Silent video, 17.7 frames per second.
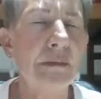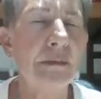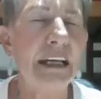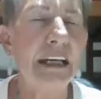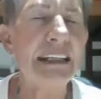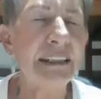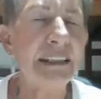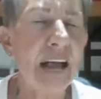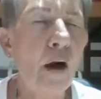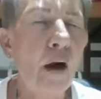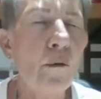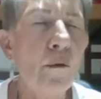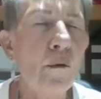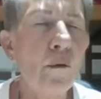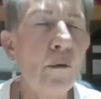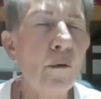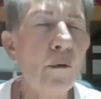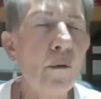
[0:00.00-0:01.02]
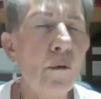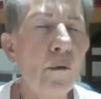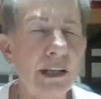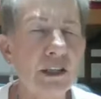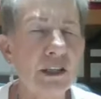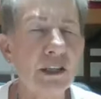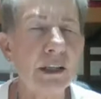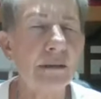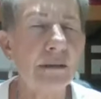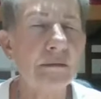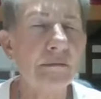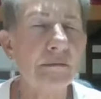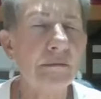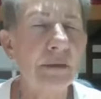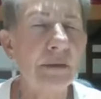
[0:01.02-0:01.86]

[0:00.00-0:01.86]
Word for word: is our protection.